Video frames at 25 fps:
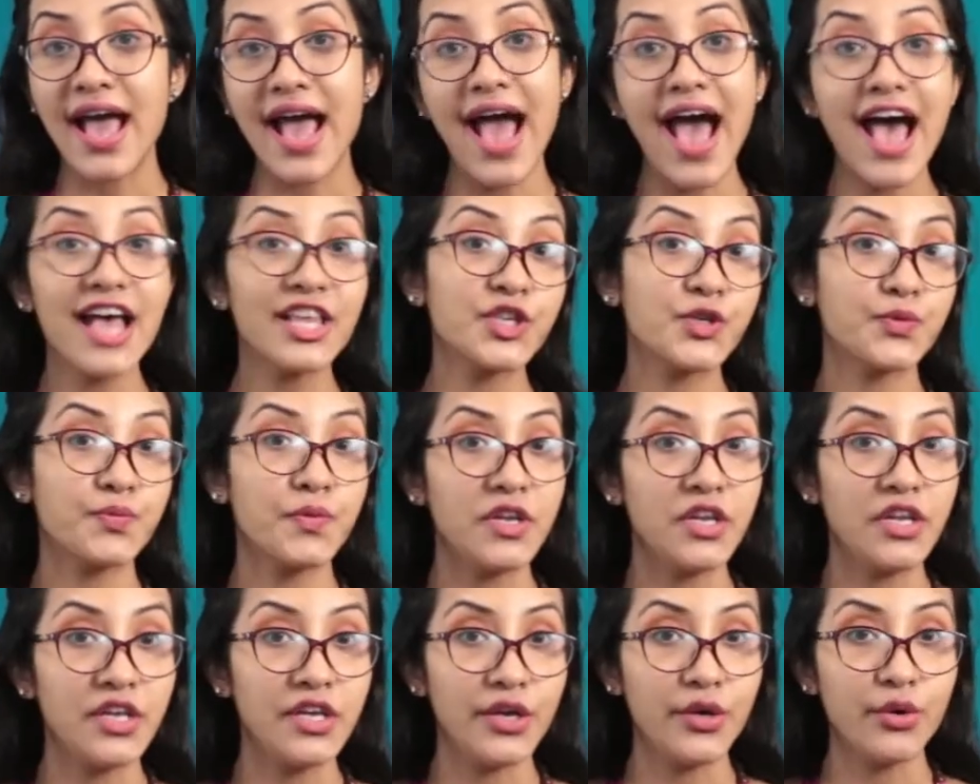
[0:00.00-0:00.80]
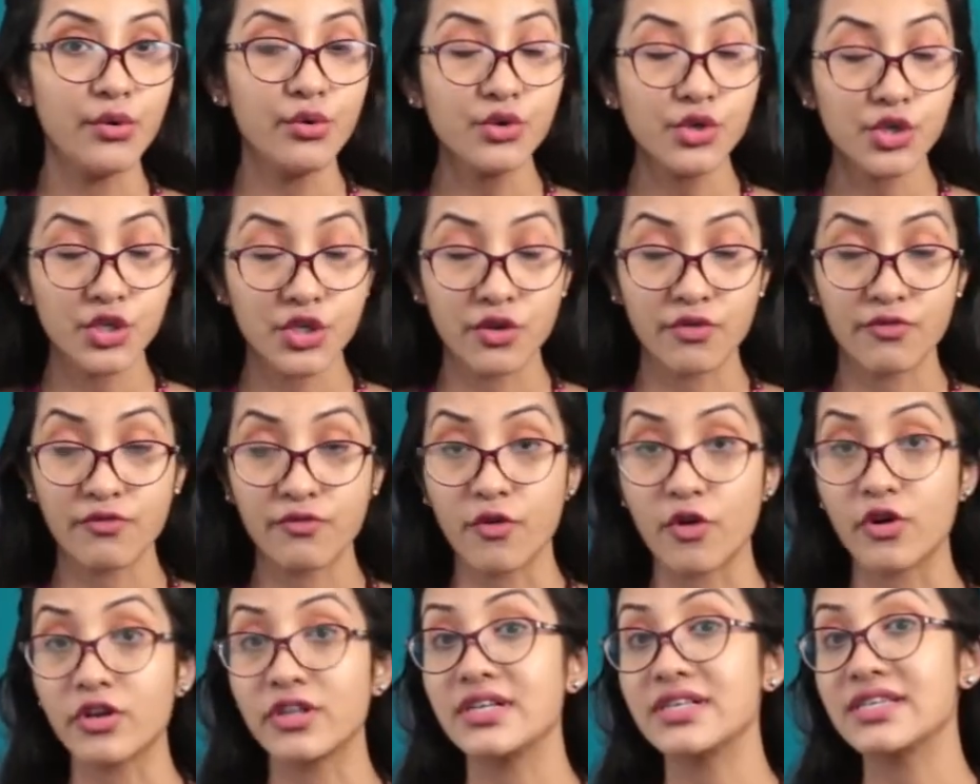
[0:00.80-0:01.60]
has been used
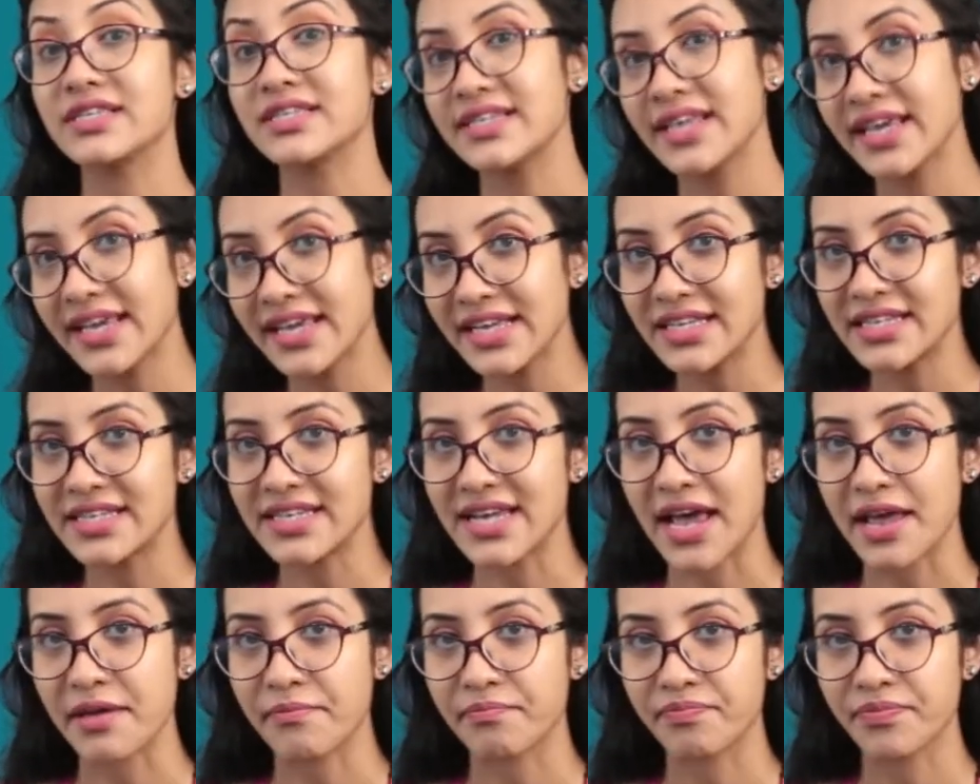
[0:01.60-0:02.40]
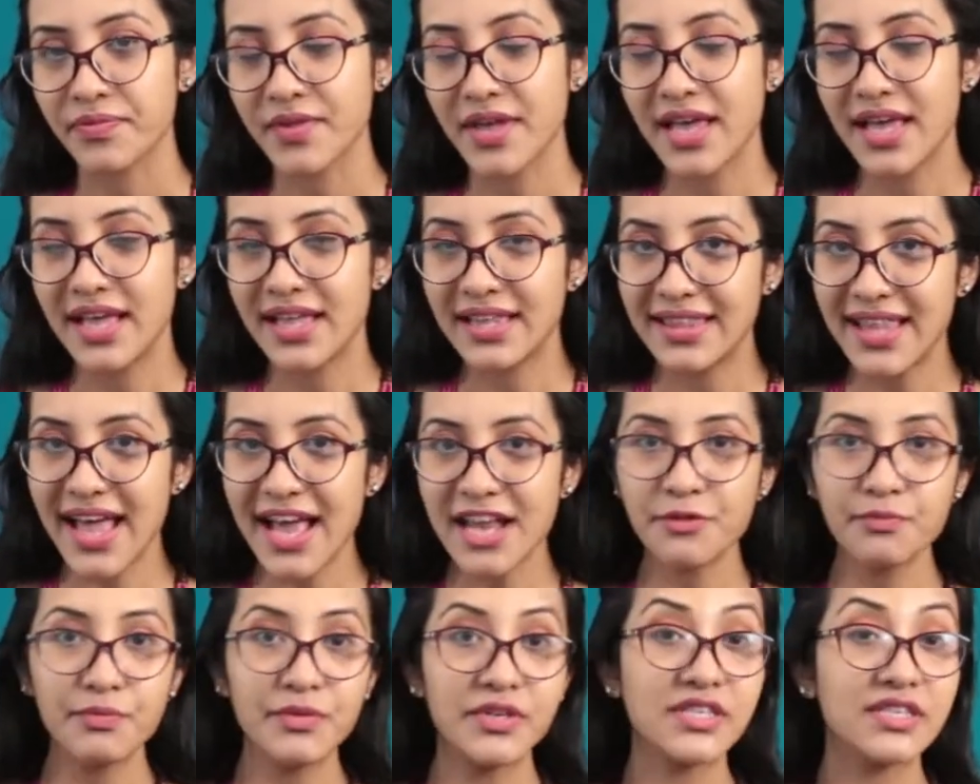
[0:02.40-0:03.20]
for the second time.
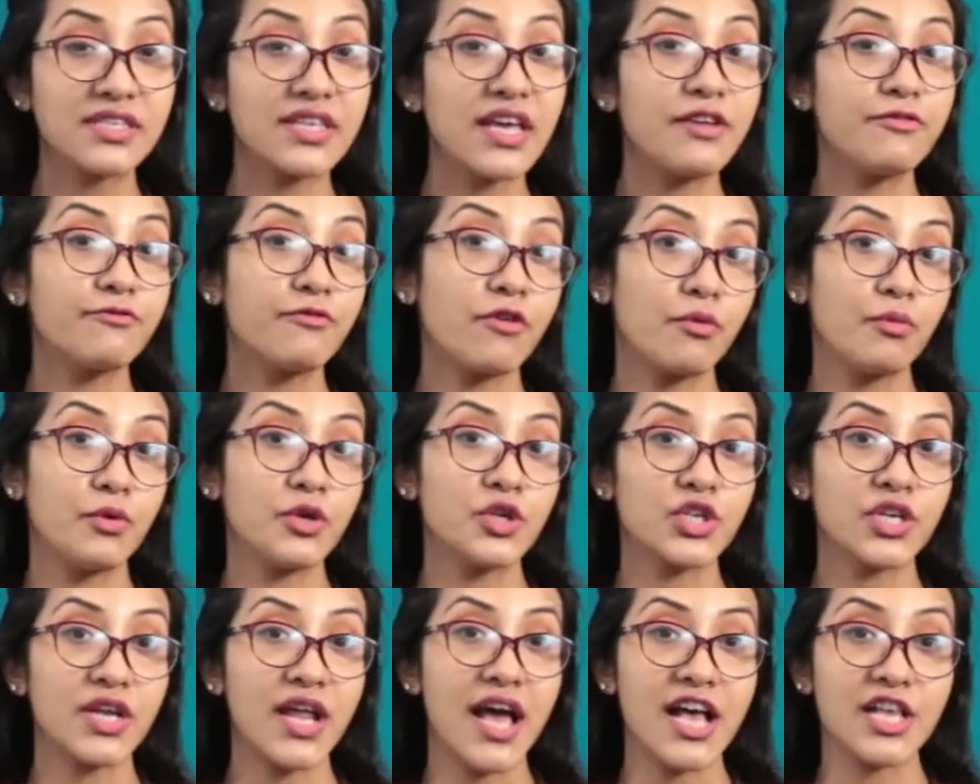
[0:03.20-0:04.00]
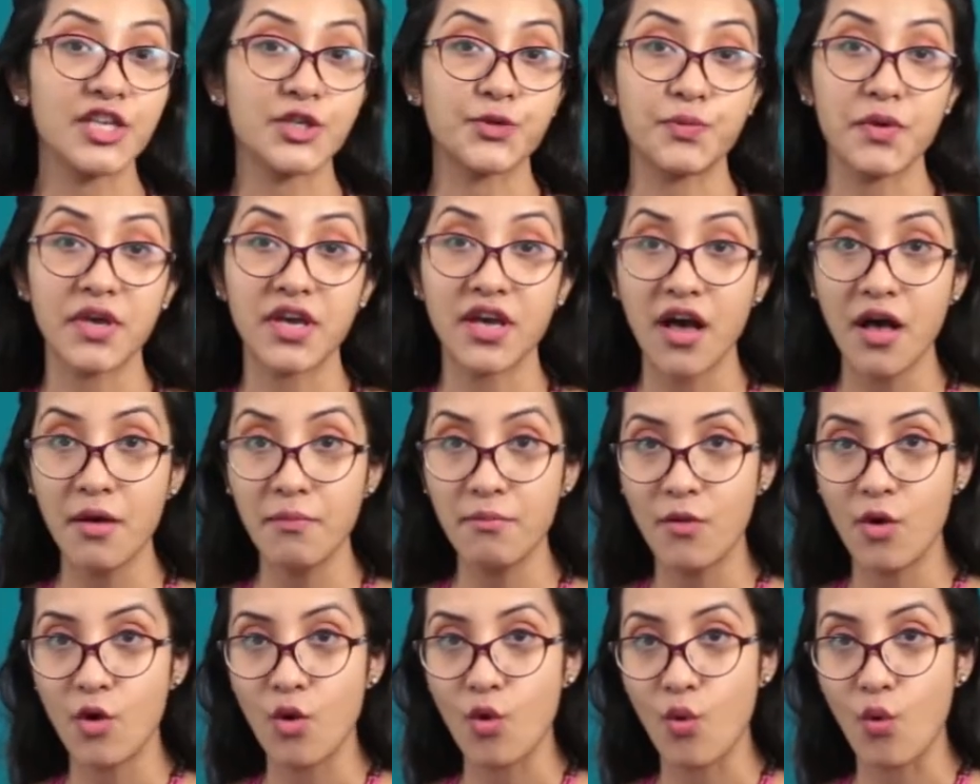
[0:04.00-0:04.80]
That means the information has become
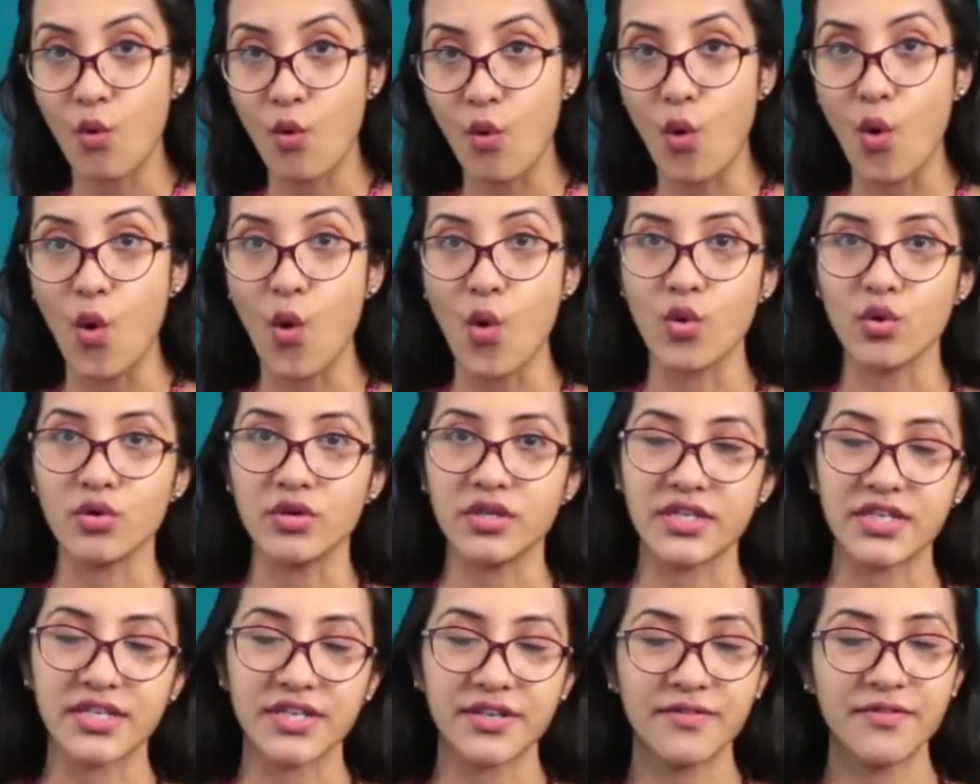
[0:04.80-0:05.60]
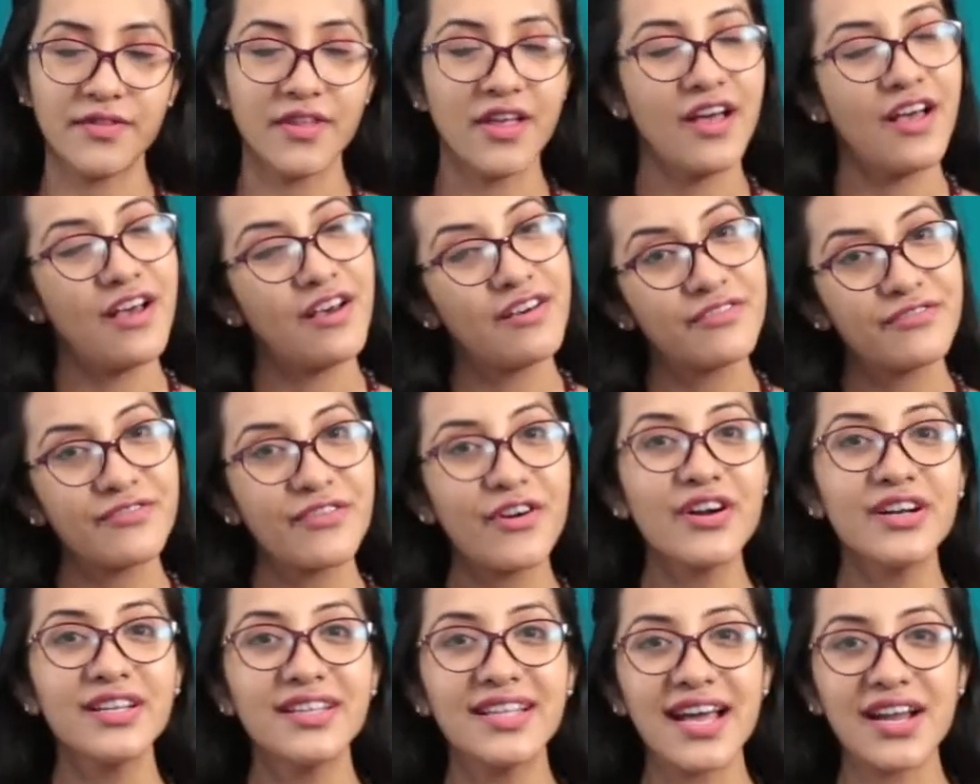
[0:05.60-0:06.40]
old.
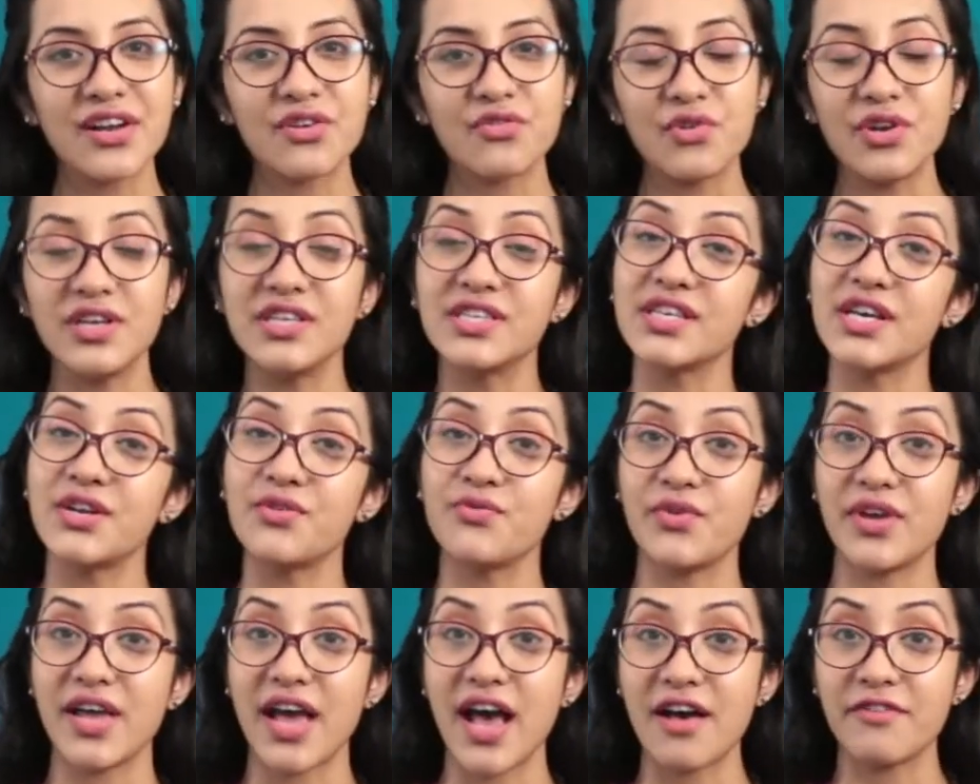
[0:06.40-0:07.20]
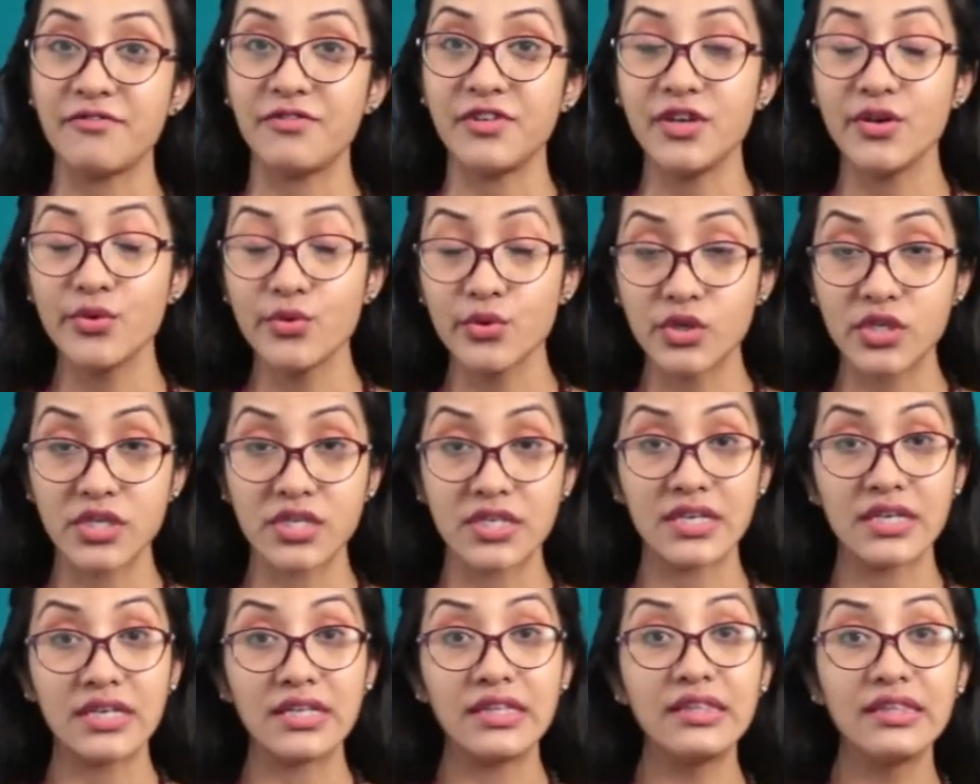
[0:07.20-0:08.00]
For that reason, we have
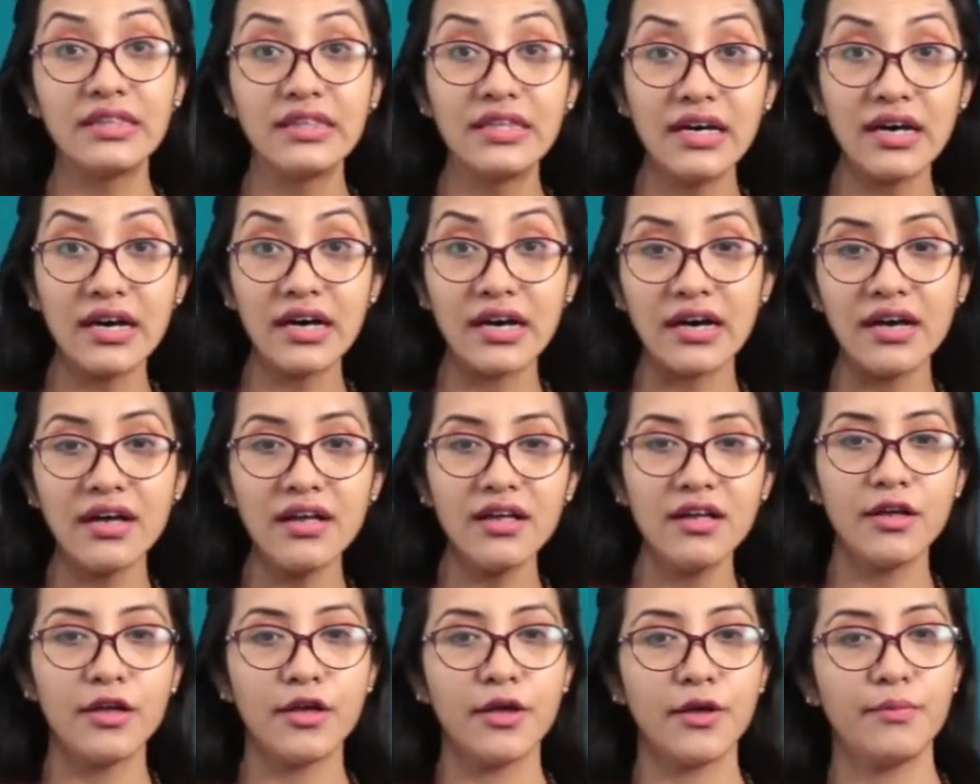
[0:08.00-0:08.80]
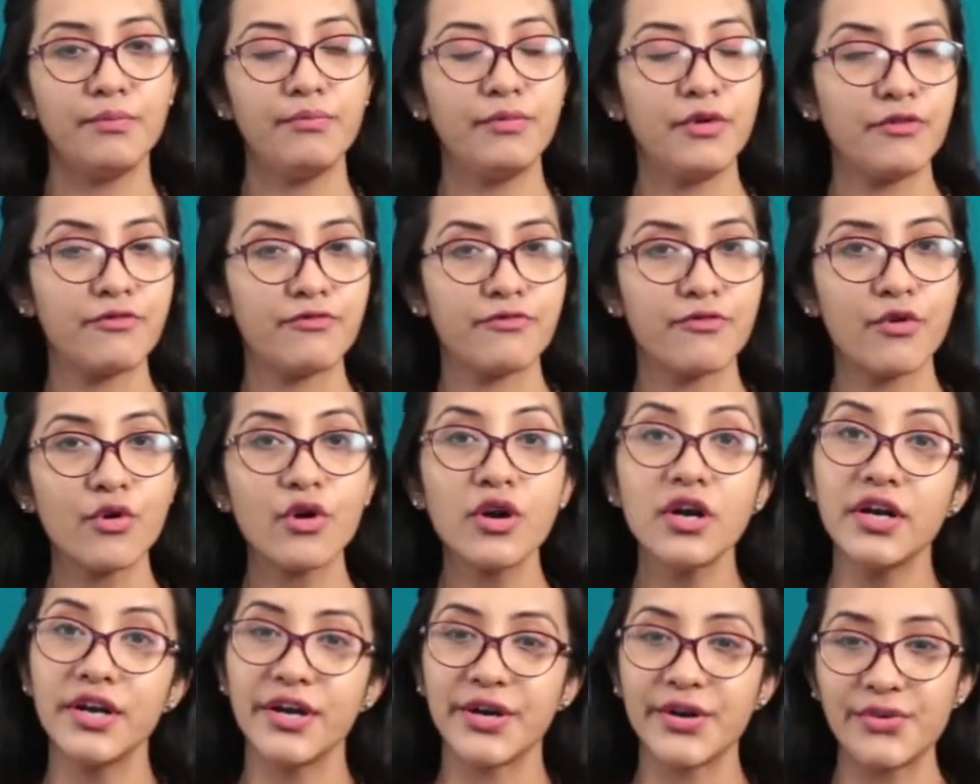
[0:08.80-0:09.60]
used the
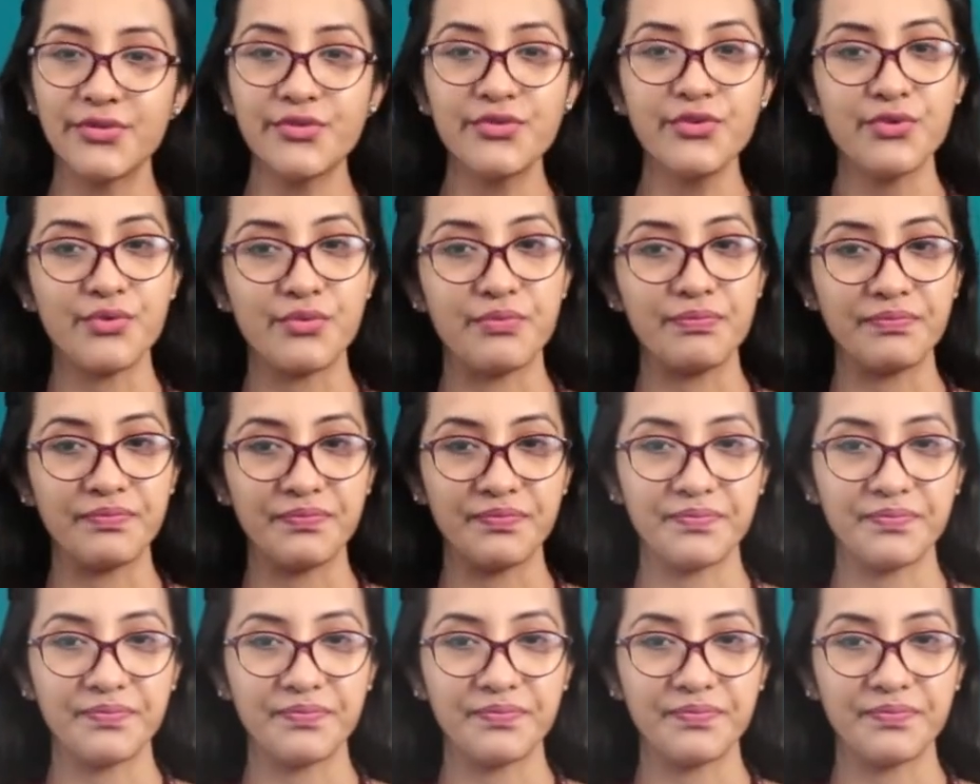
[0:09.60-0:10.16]
before room.